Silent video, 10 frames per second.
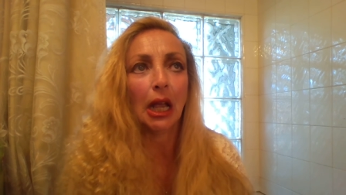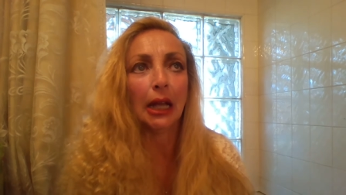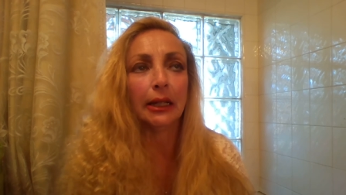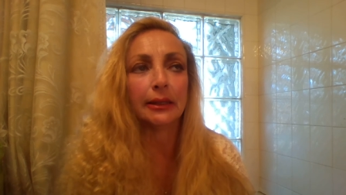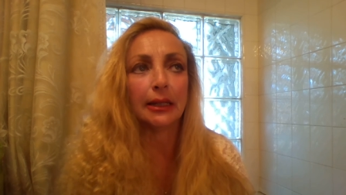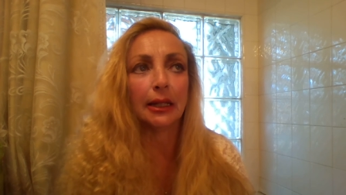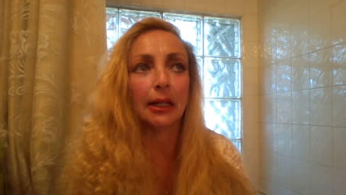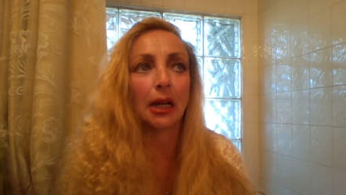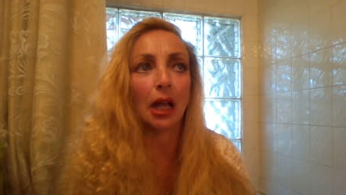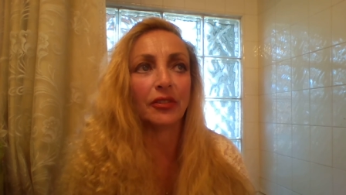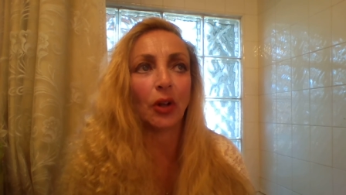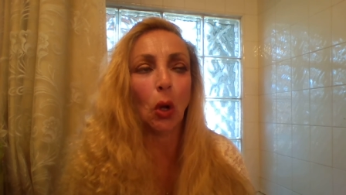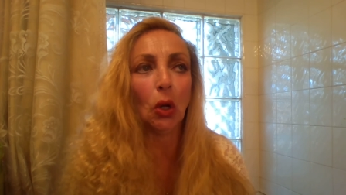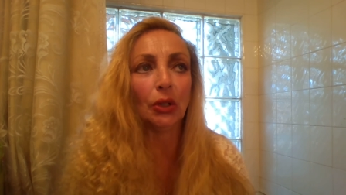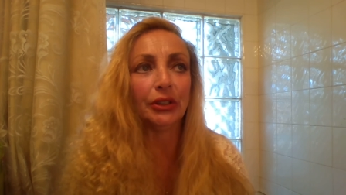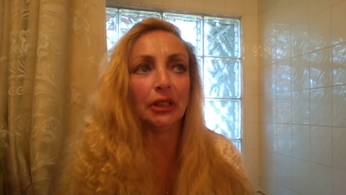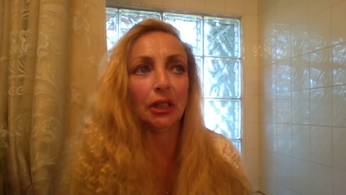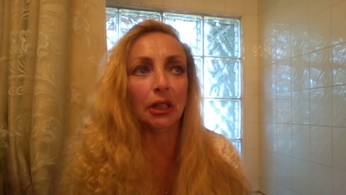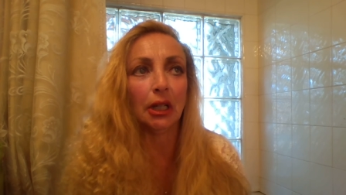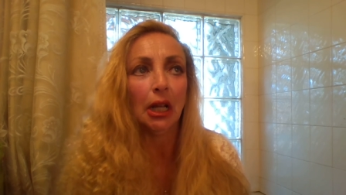And it said, and I've called
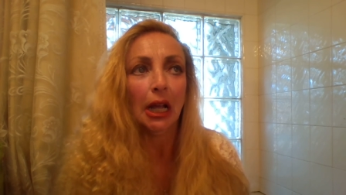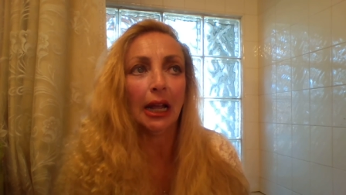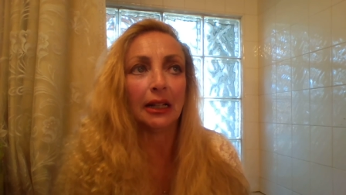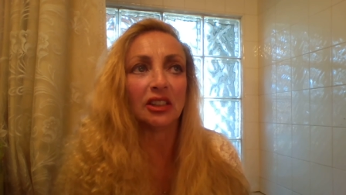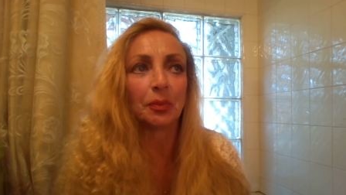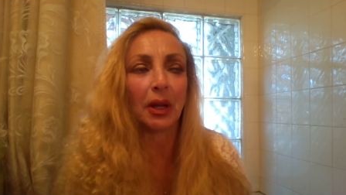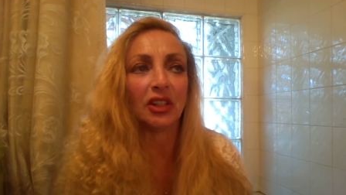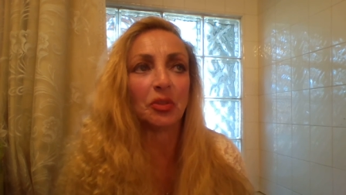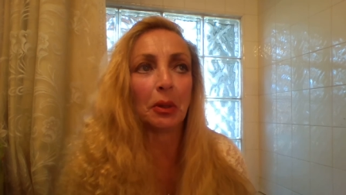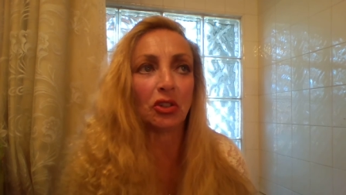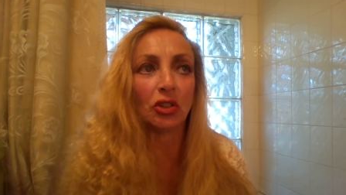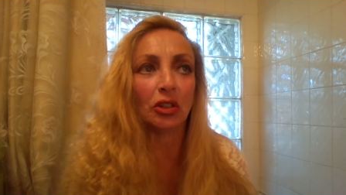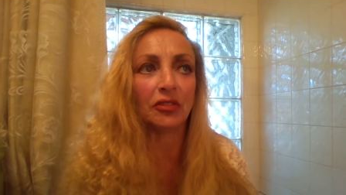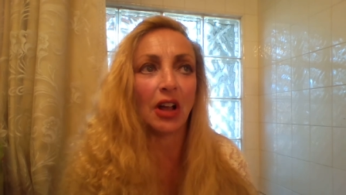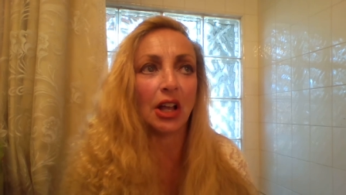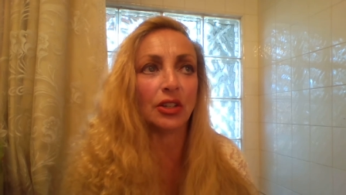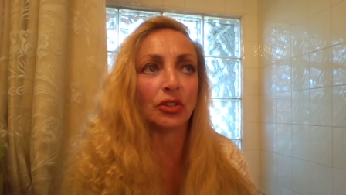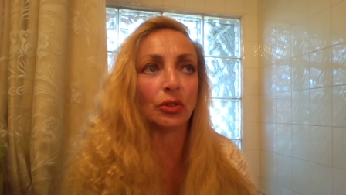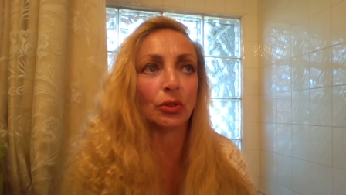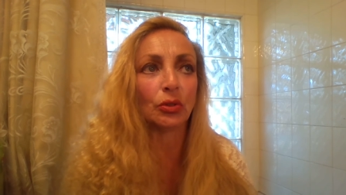in as my special
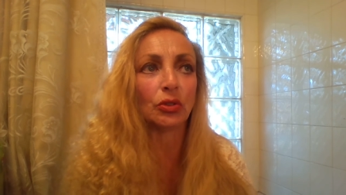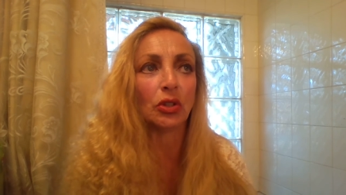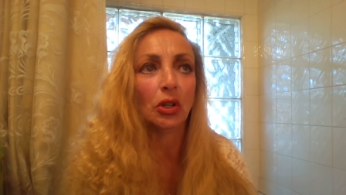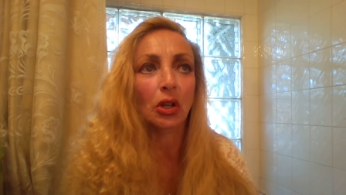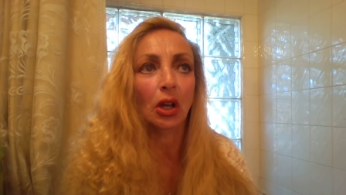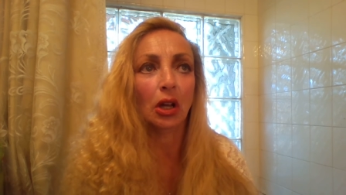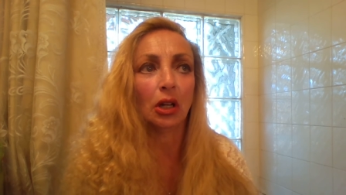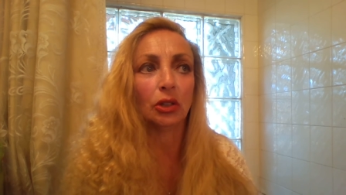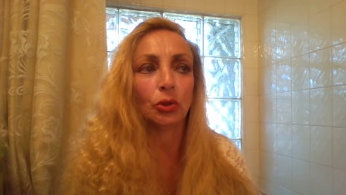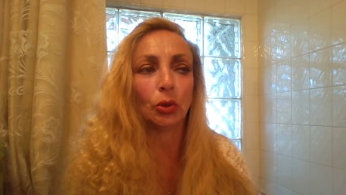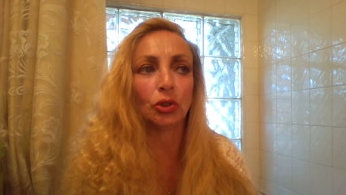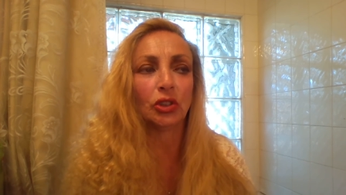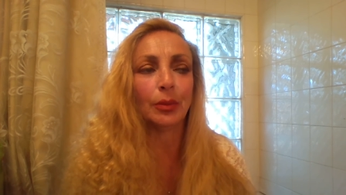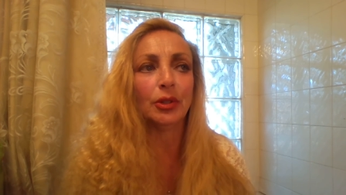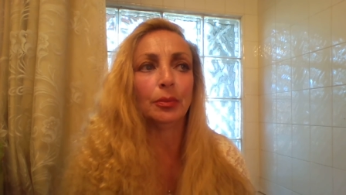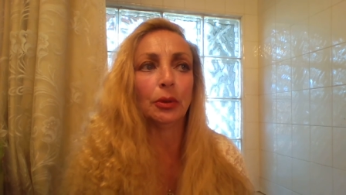advisors, uh, George W.